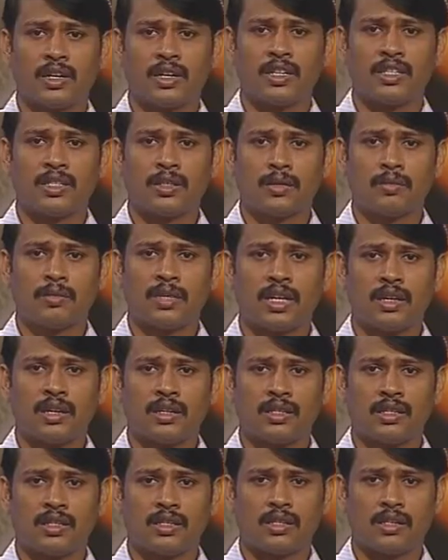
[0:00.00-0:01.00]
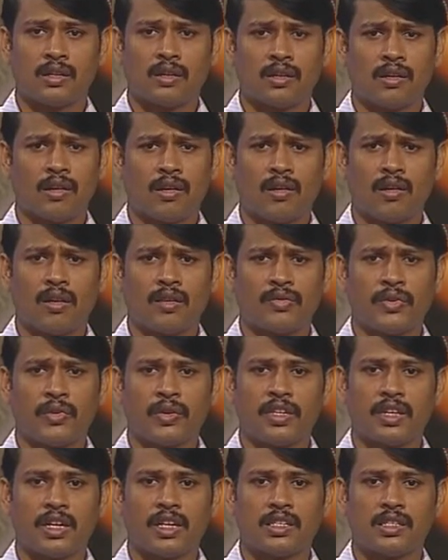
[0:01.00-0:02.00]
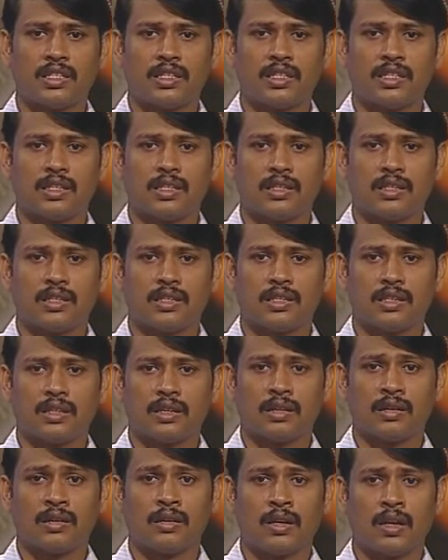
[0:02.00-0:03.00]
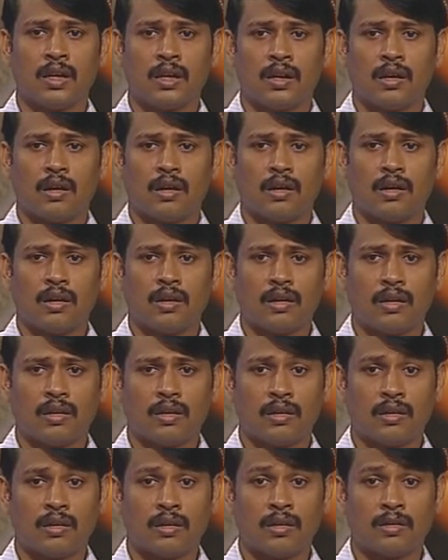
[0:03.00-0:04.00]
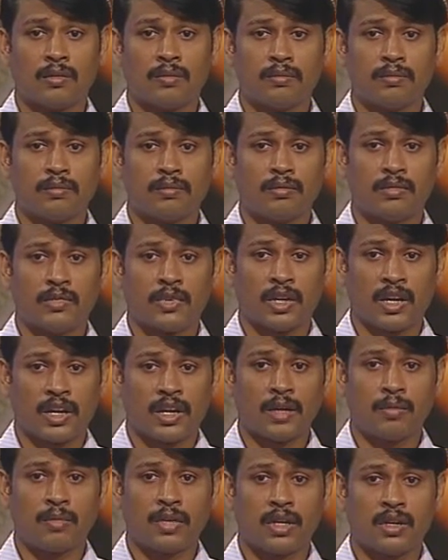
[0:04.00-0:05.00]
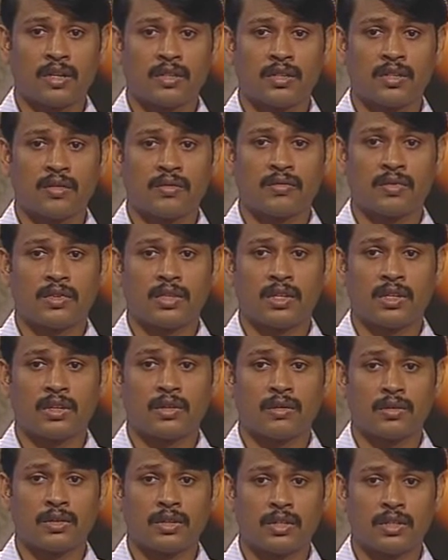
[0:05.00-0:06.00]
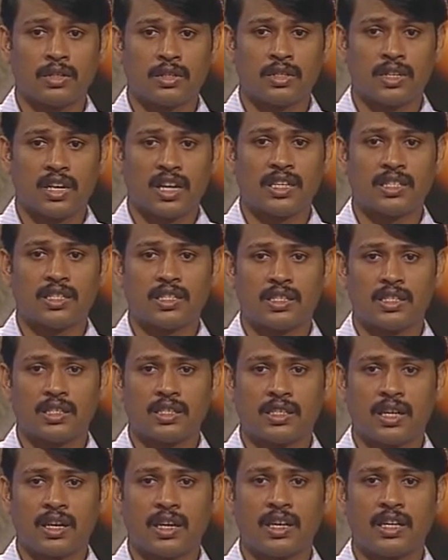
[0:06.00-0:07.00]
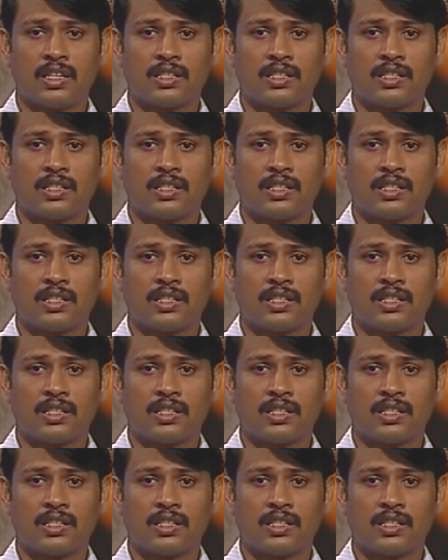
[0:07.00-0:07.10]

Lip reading: It's because all of your telecentres are running because of the telecentres, right?